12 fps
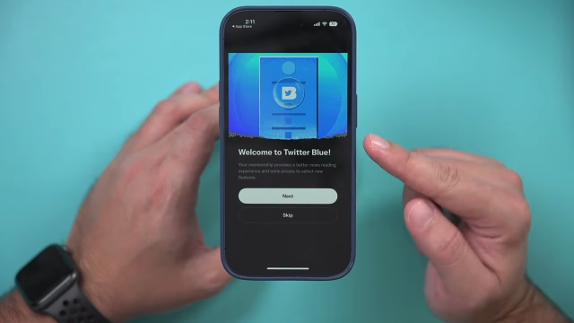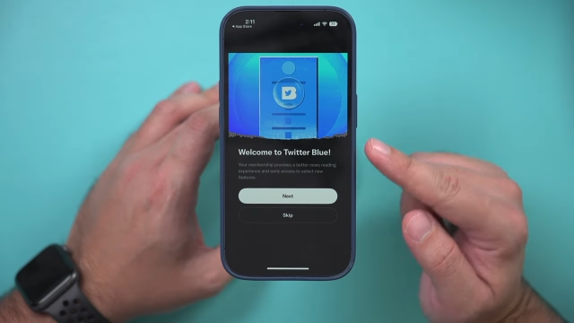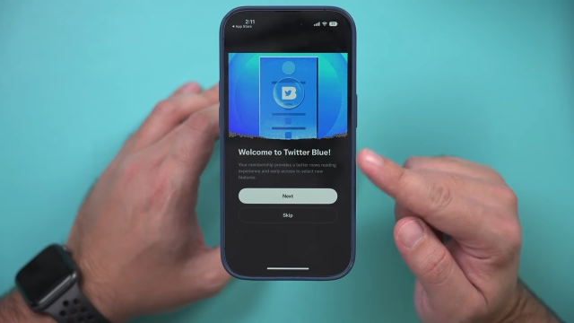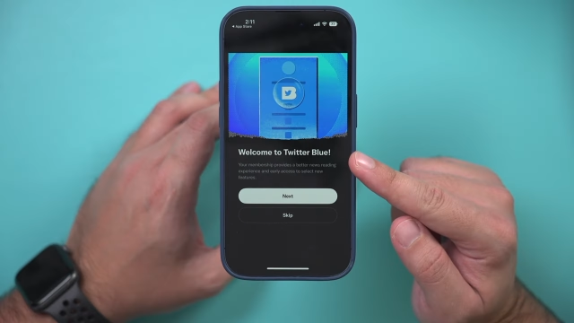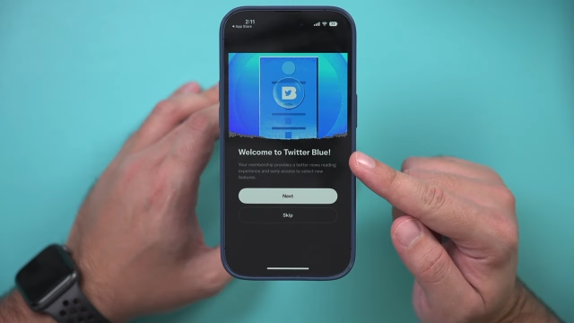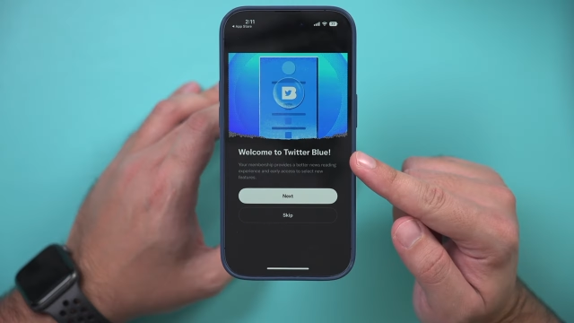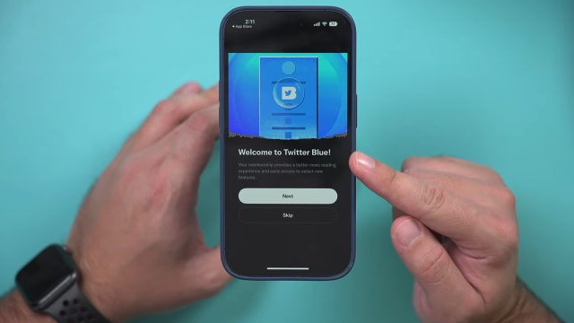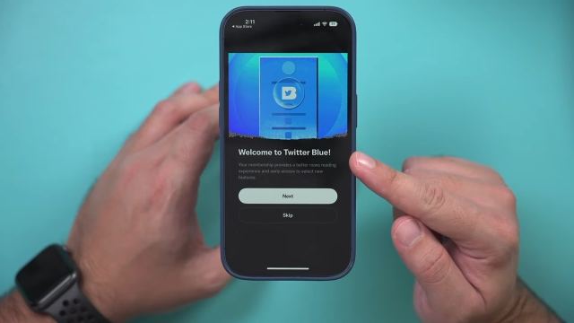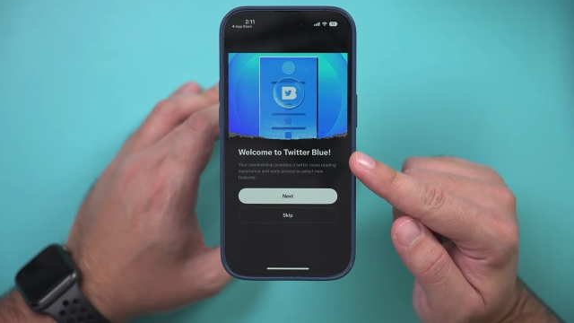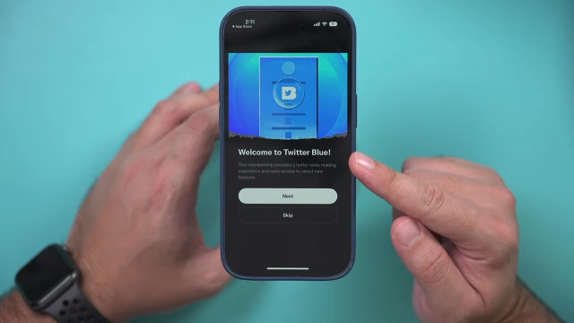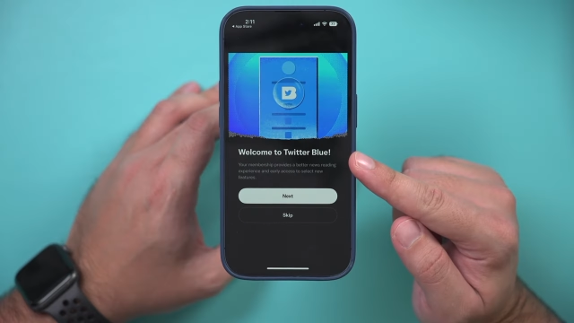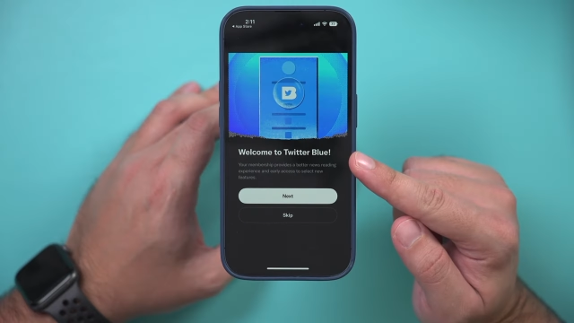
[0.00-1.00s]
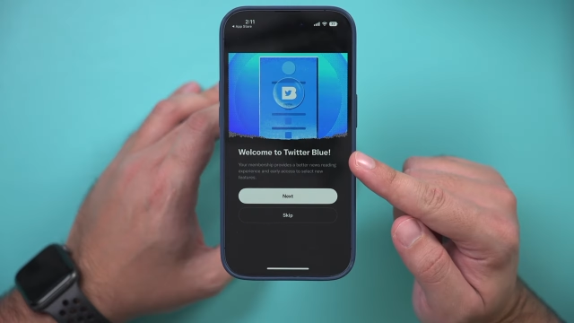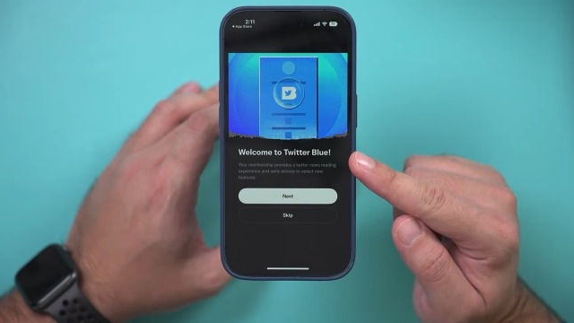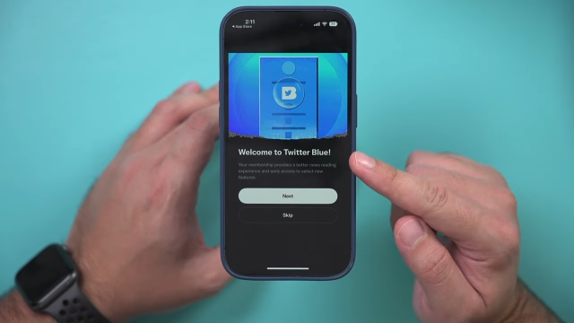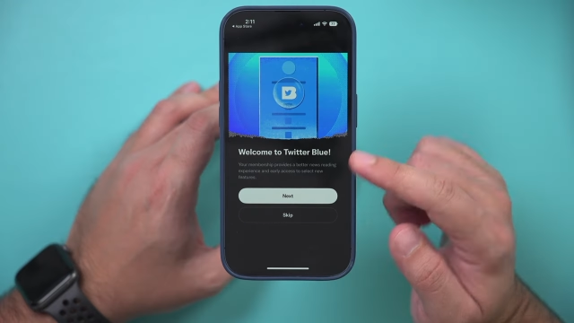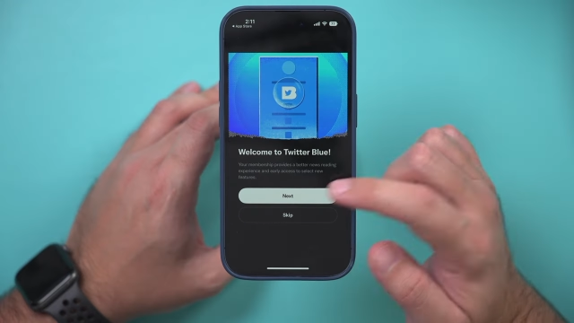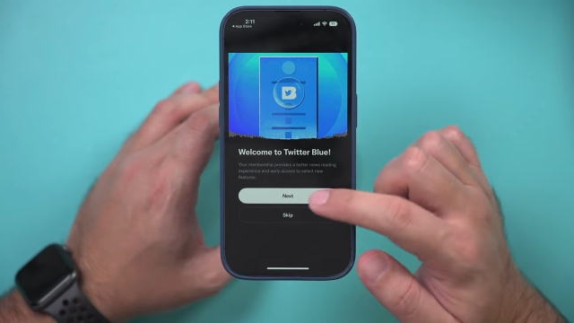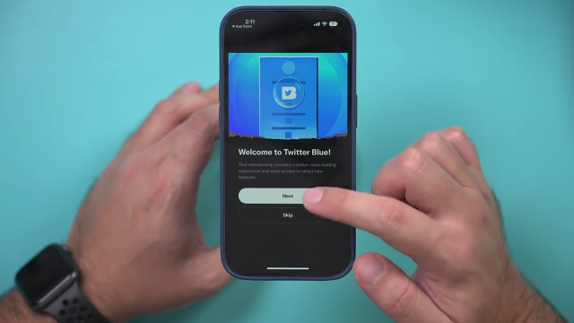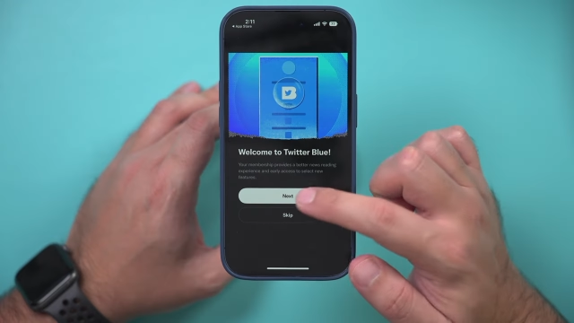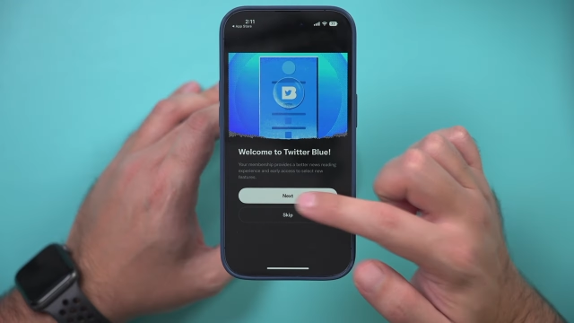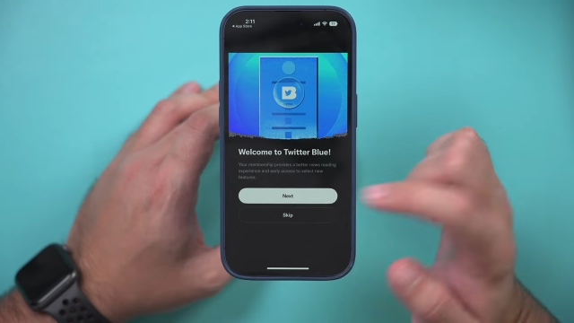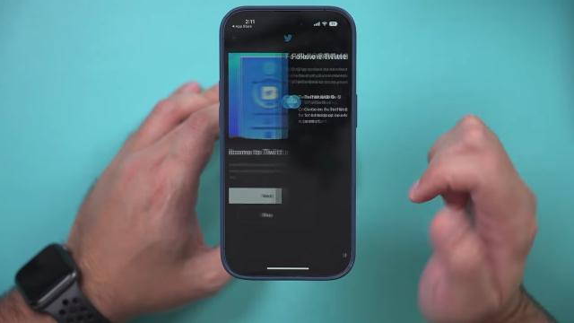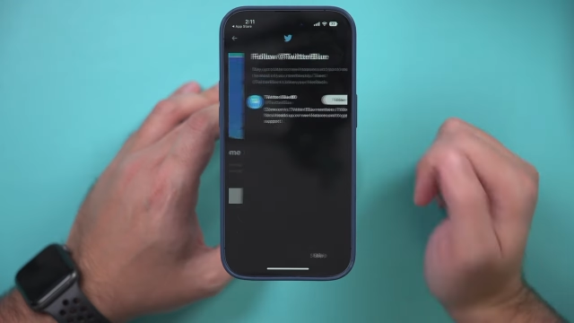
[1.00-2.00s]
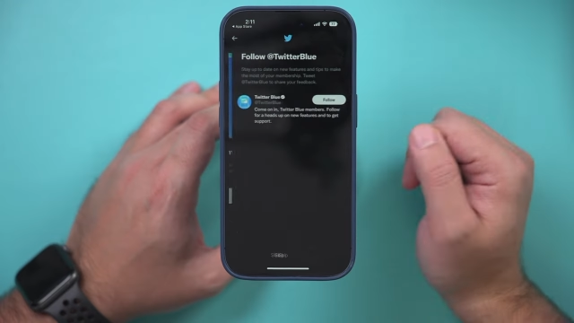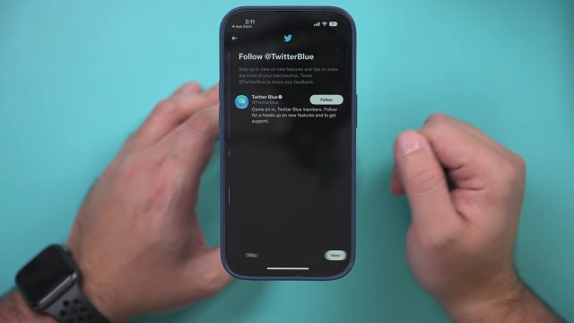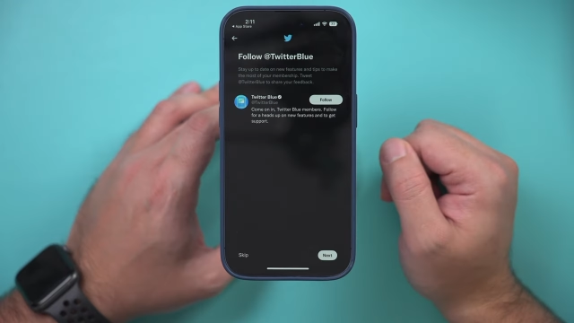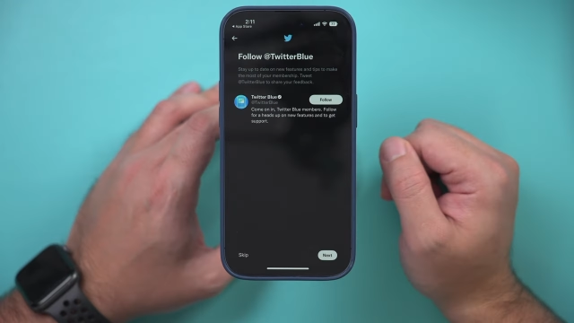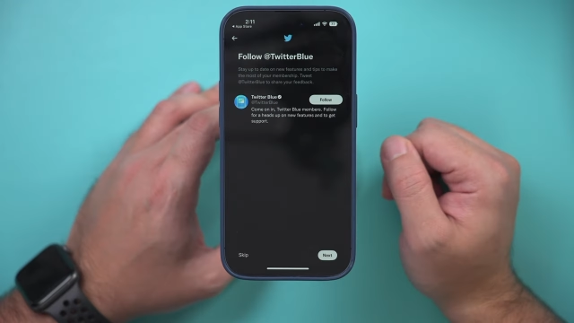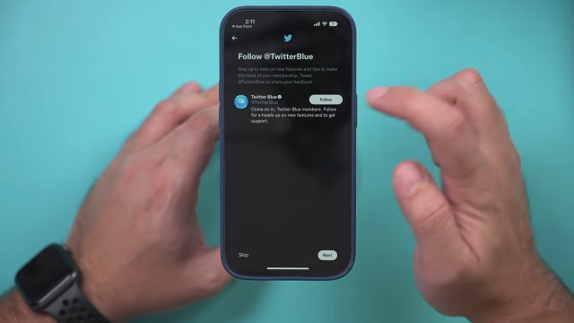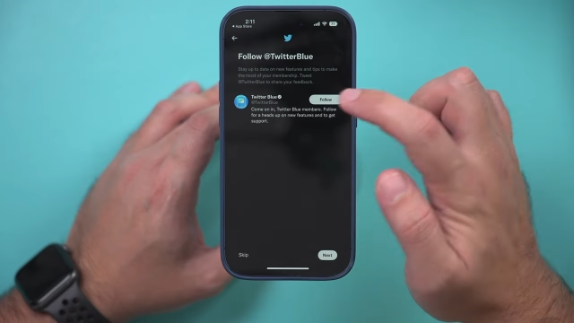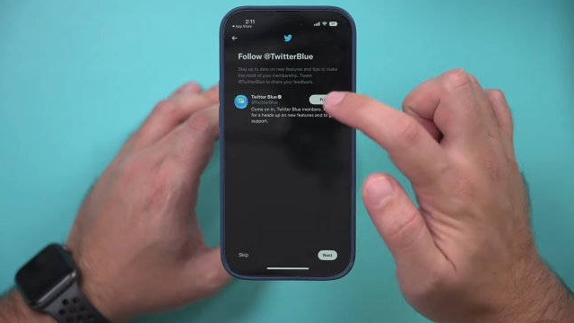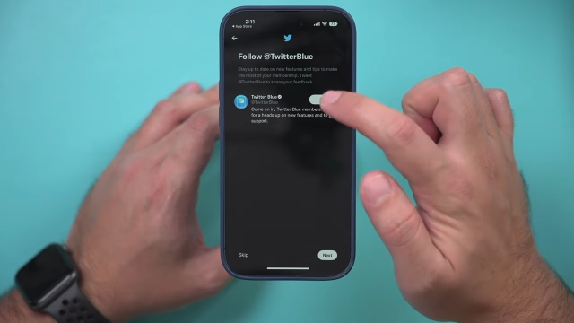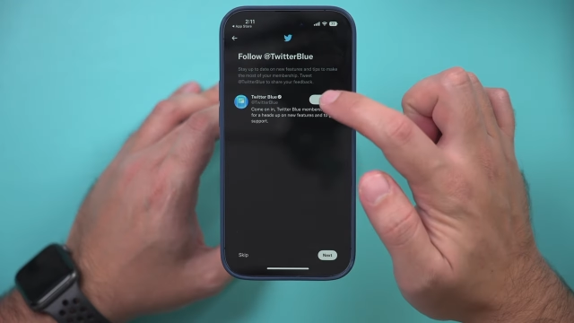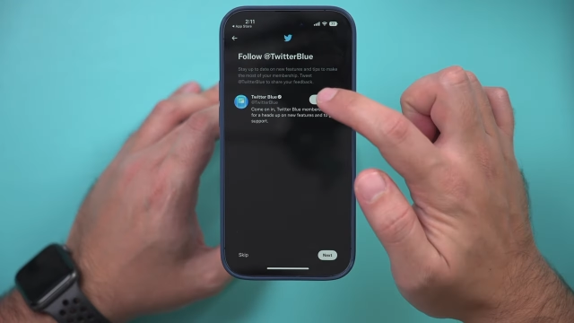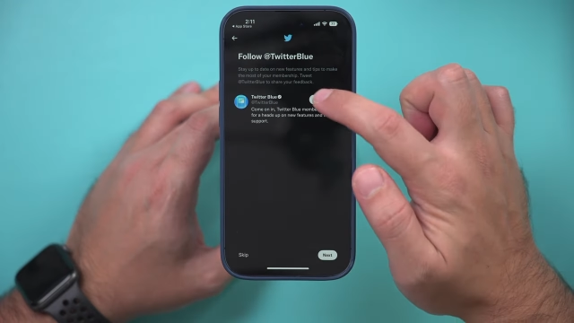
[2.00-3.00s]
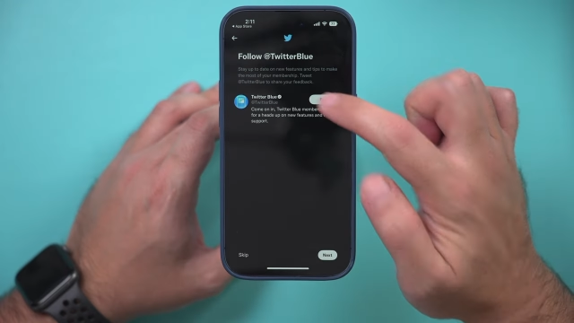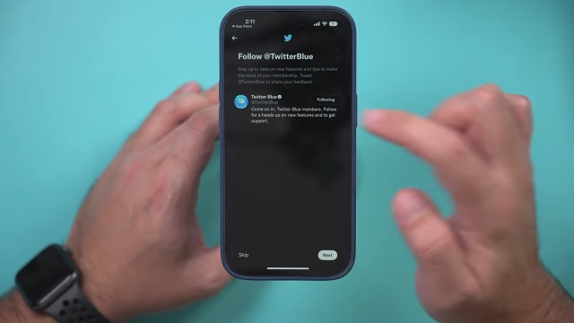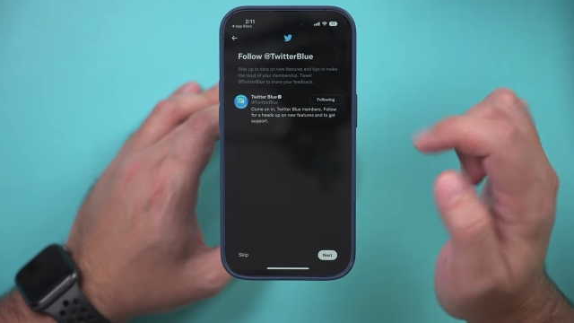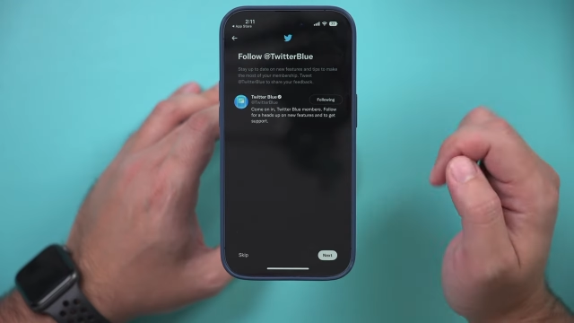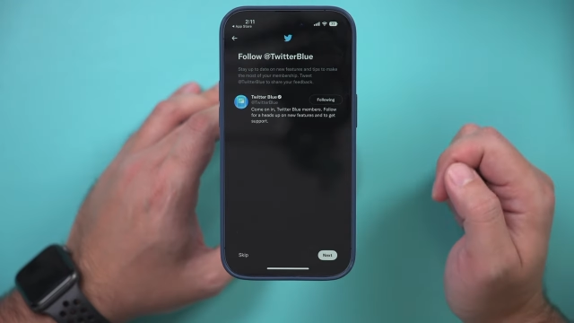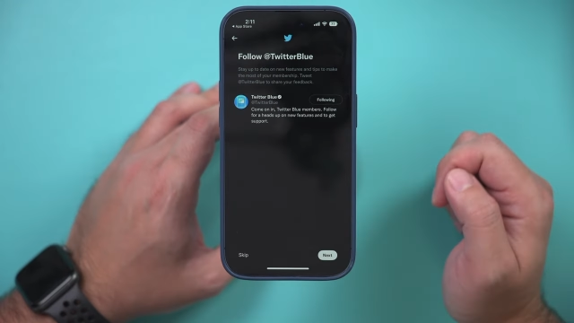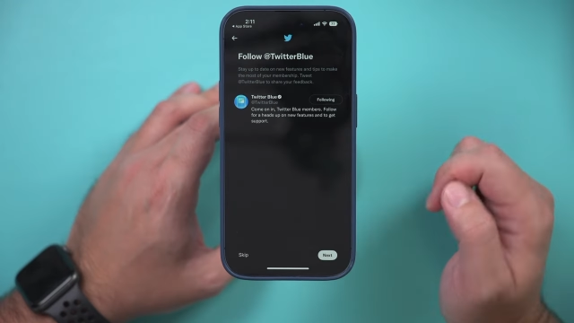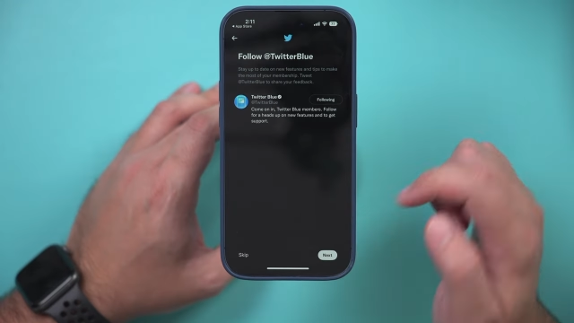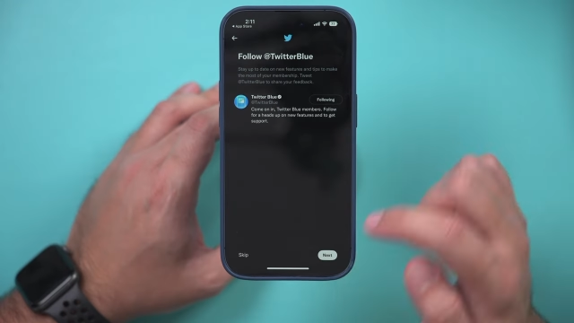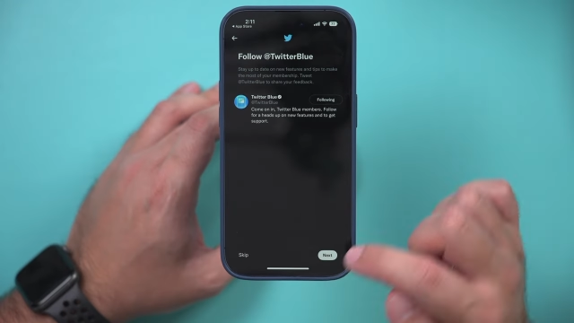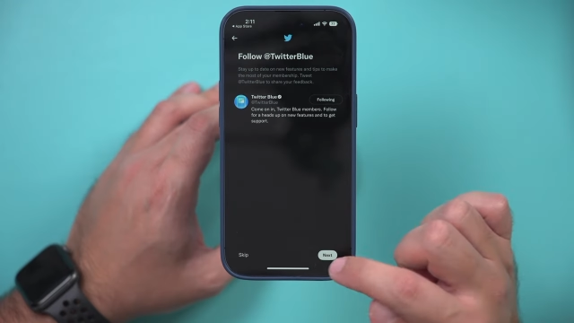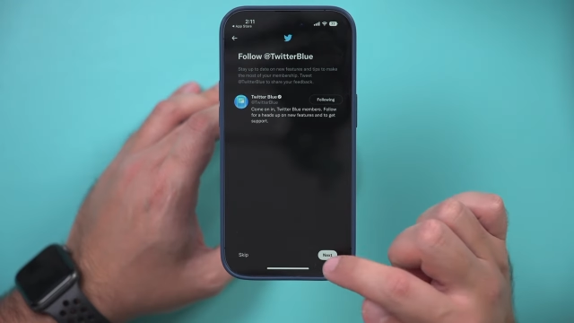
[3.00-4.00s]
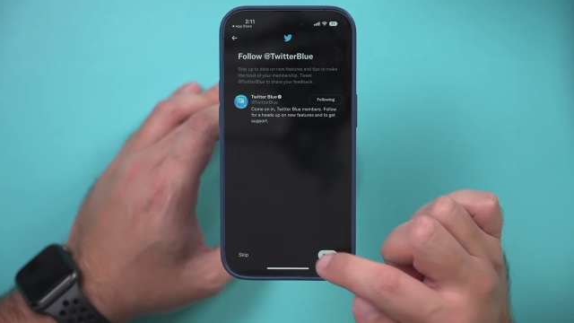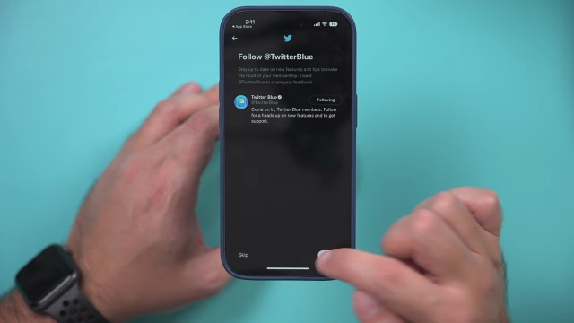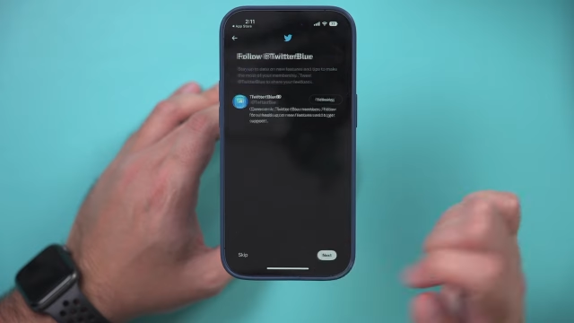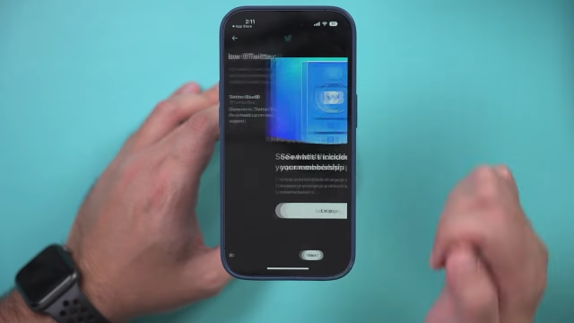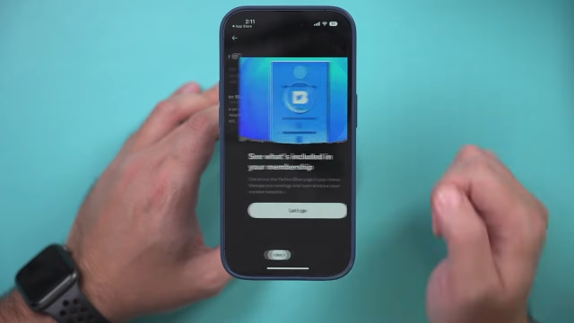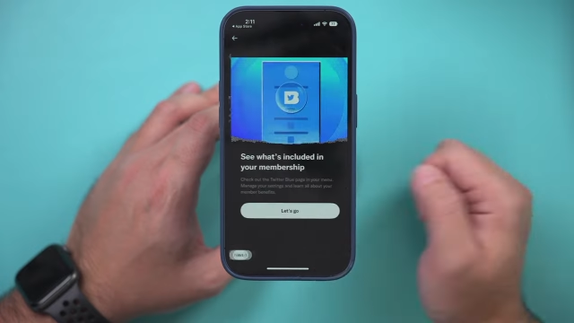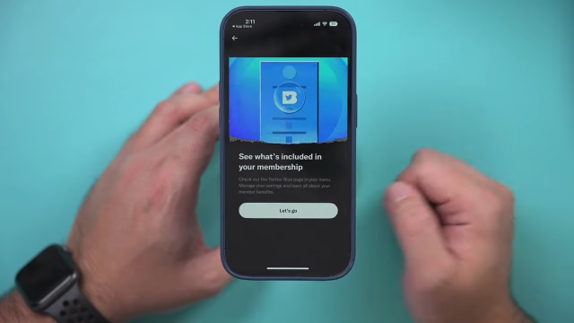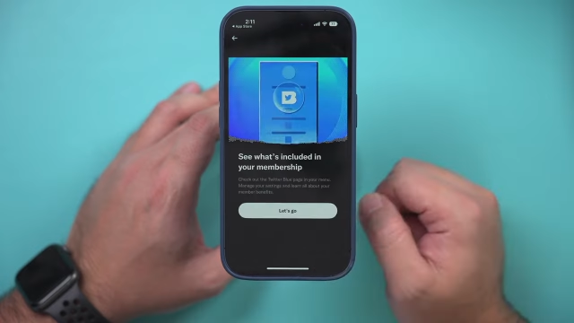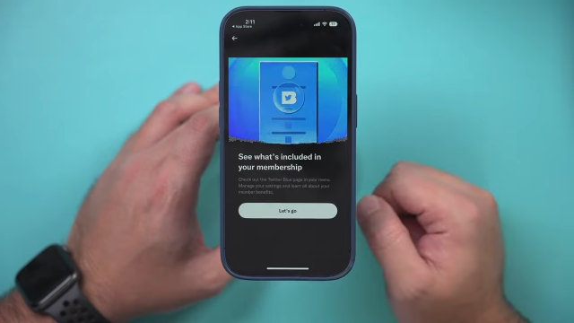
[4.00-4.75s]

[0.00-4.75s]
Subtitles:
No face is visible, so there are no lips to read.